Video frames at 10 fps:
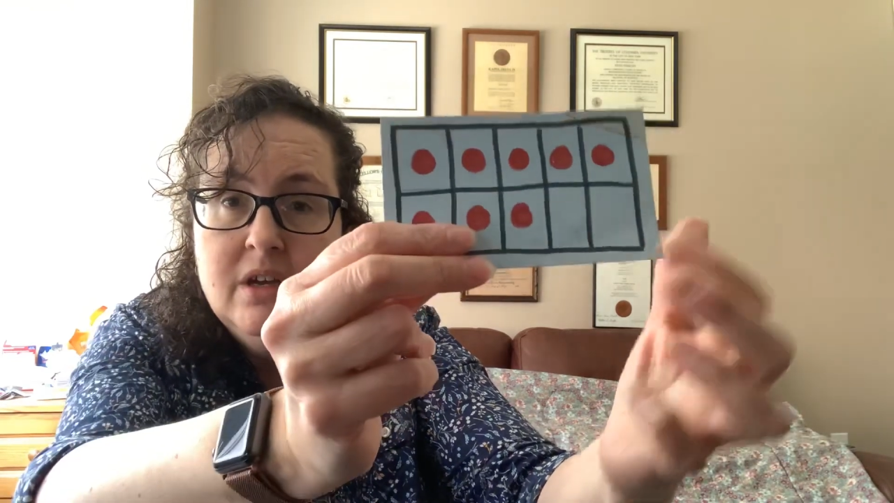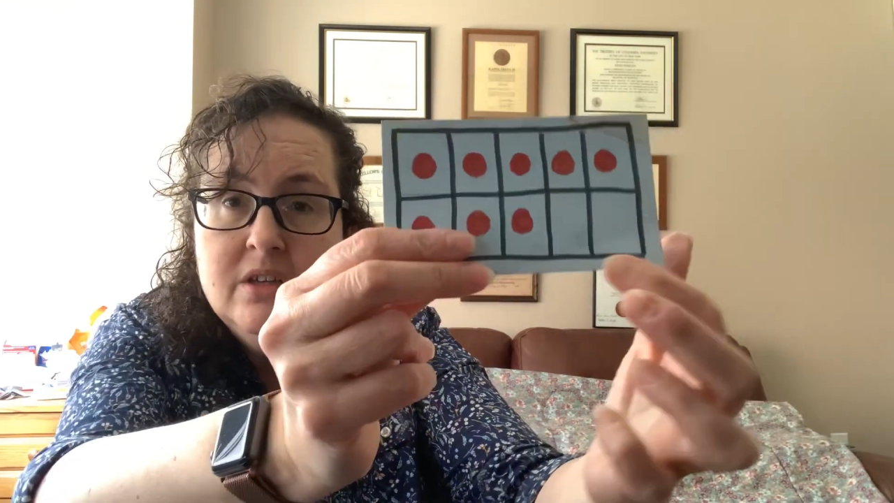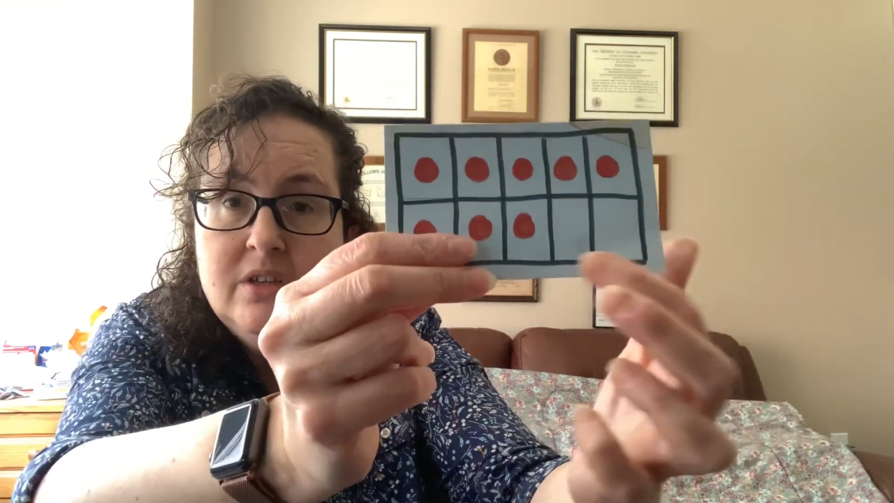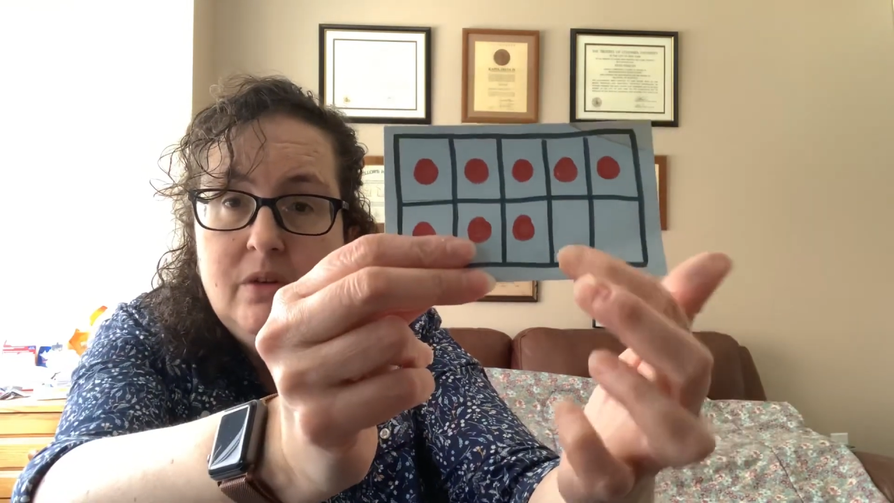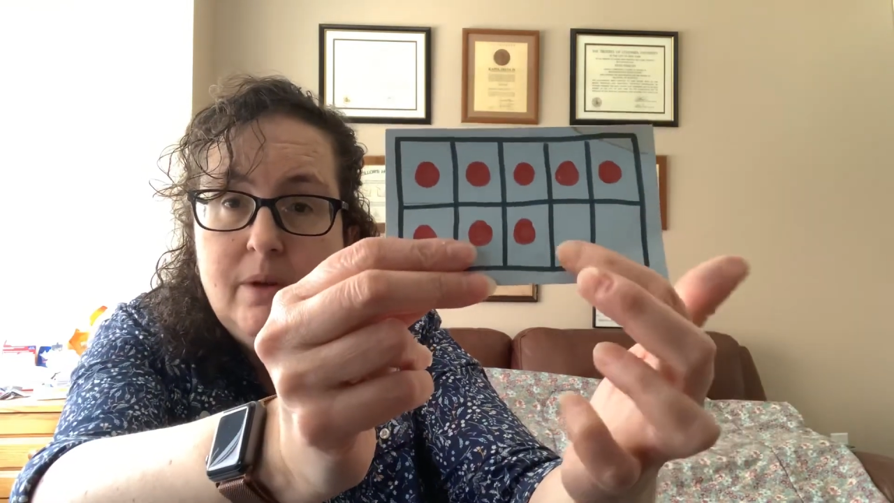
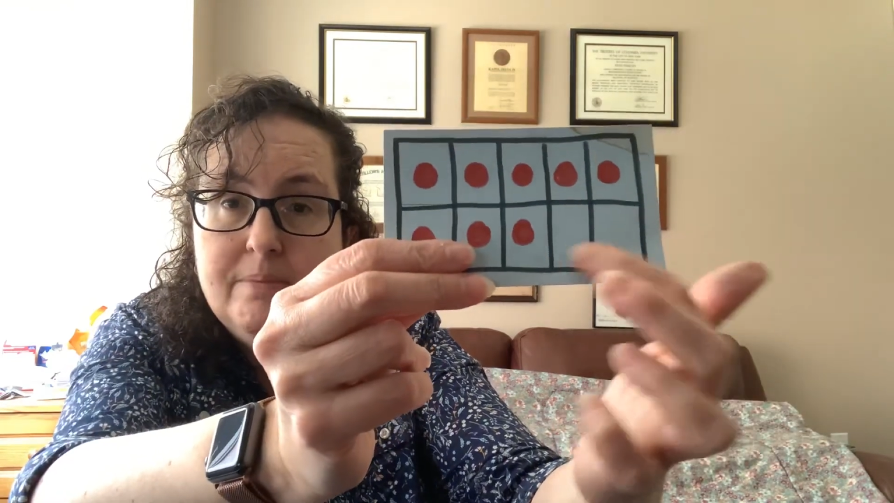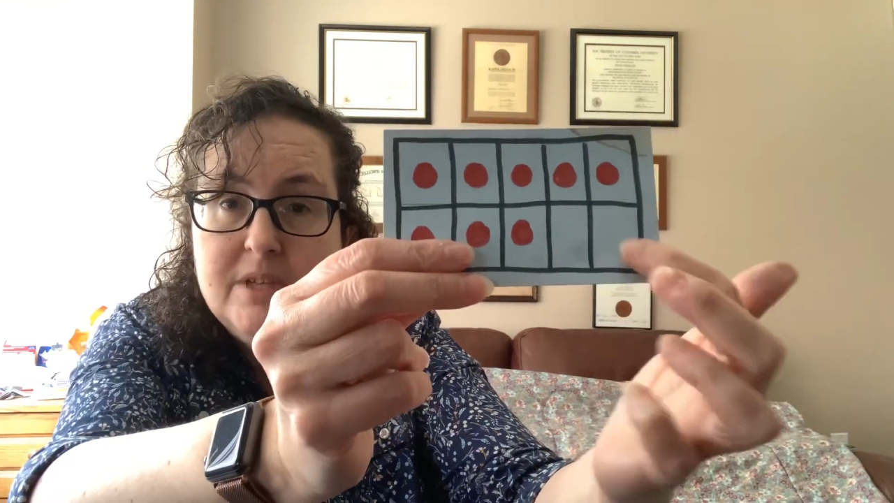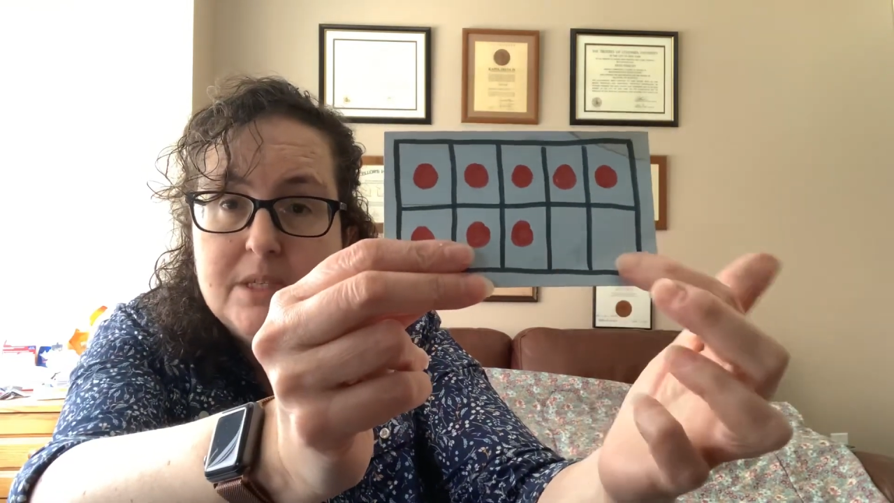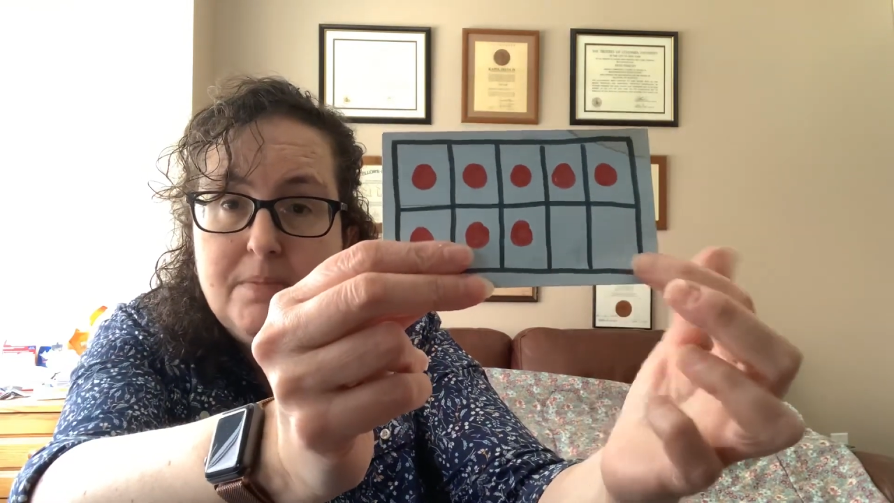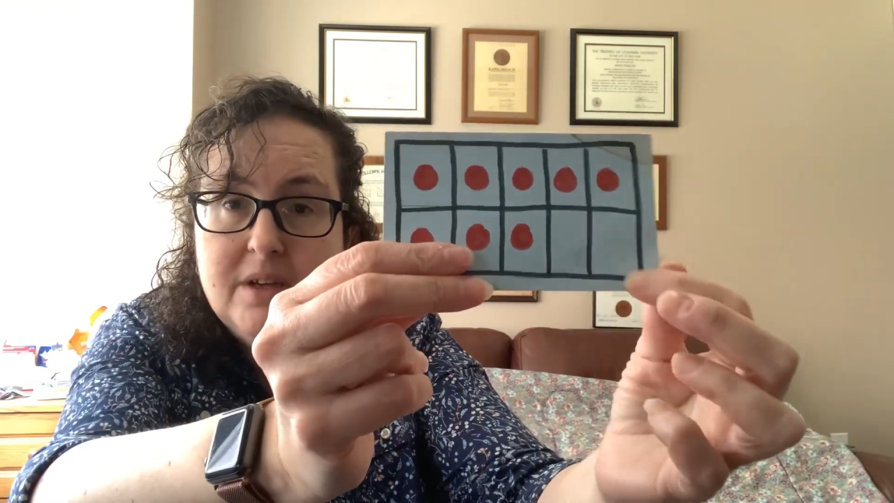2 empty
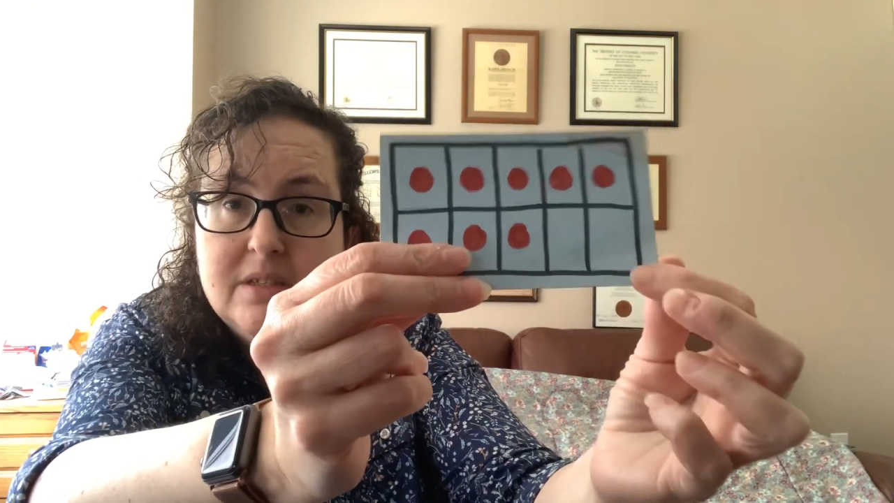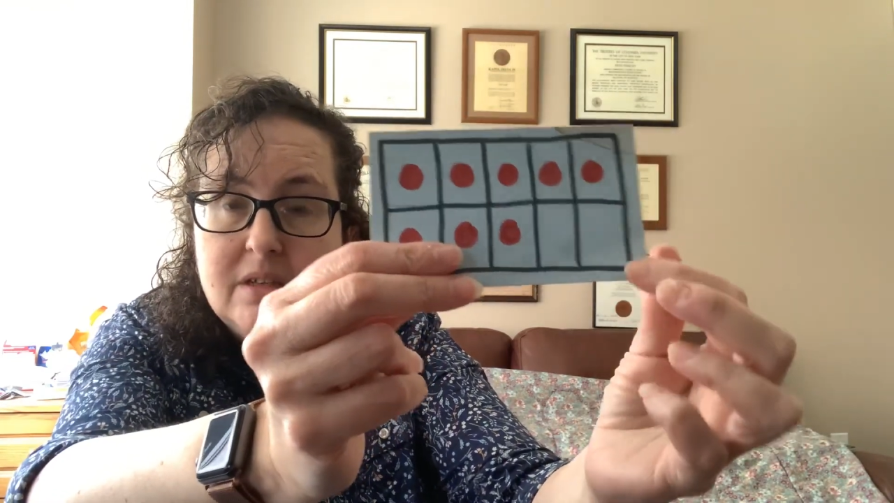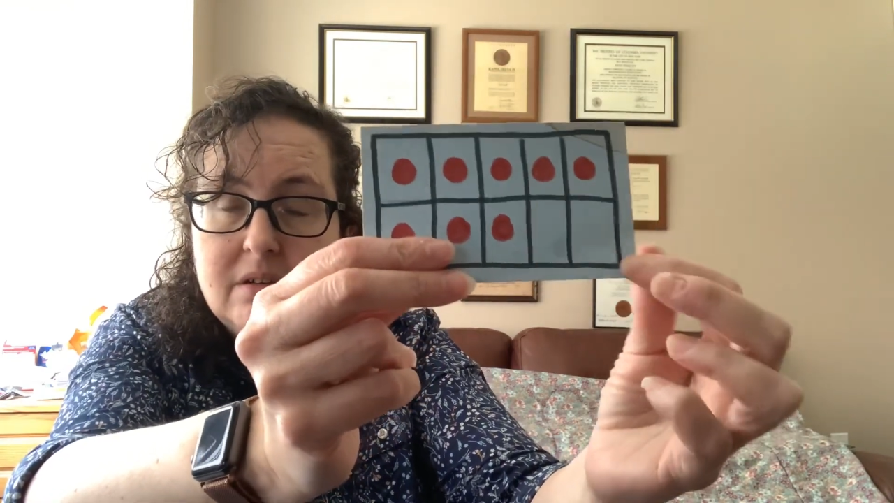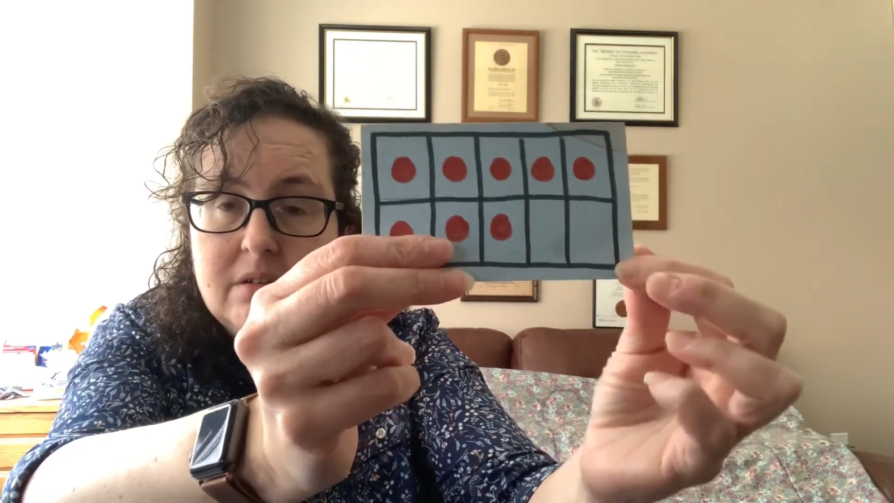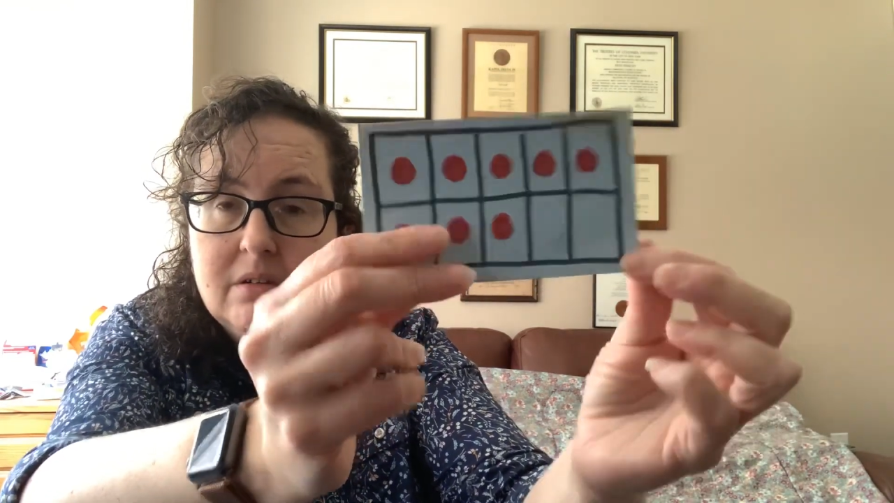spots here.